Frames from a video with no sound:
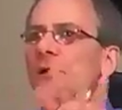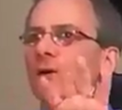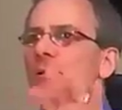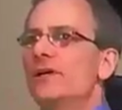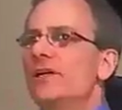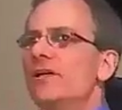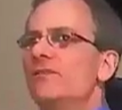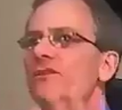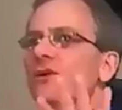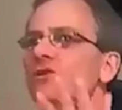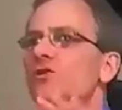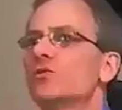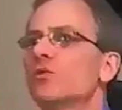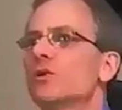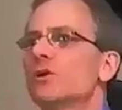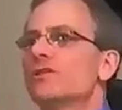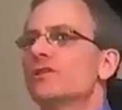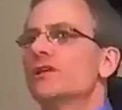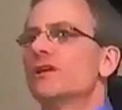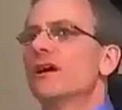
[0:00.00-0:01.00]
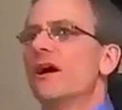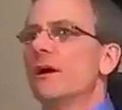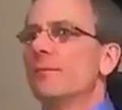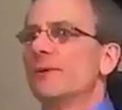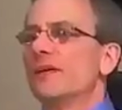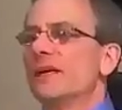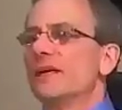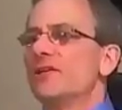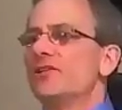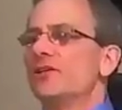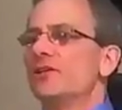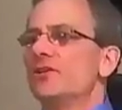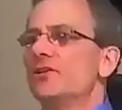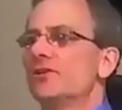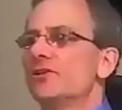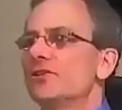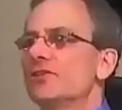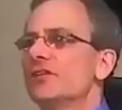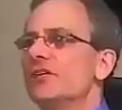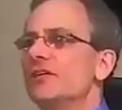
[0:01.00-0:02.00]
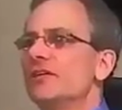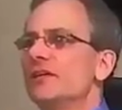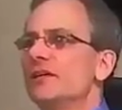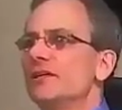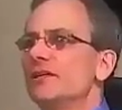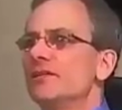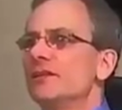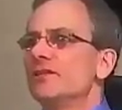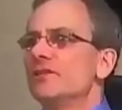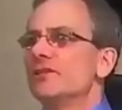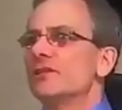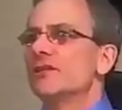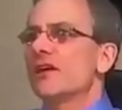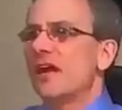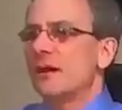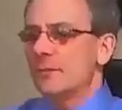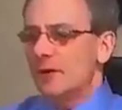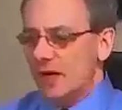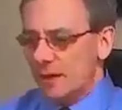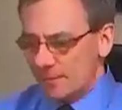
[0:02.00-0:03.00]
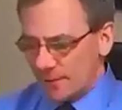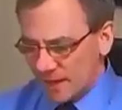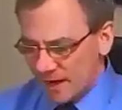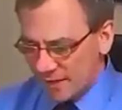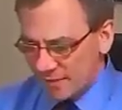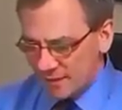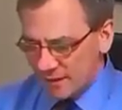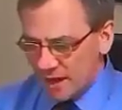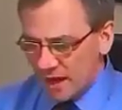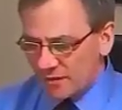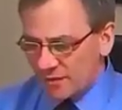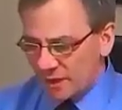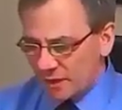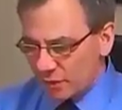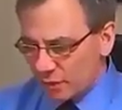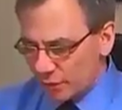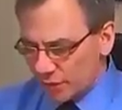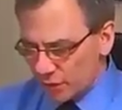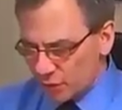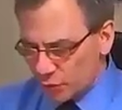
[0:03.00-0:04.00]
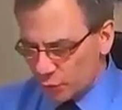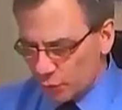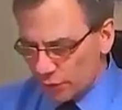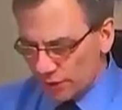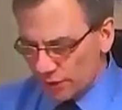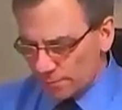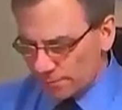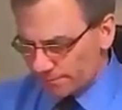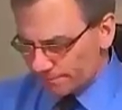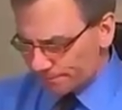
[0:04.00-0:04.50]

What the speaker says: or any of those words in combination, you'll see these that just came up, and I think you'll enjoy